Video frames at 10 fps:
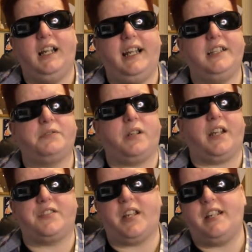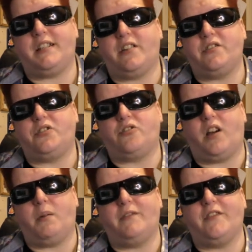it is, like I say, it does
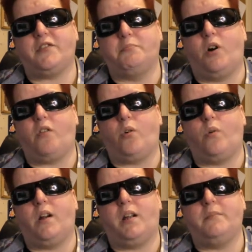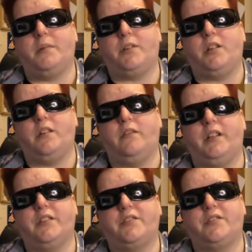try with its moral, and I'm
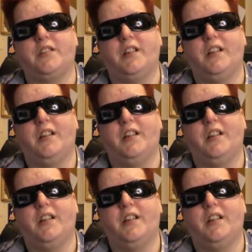curious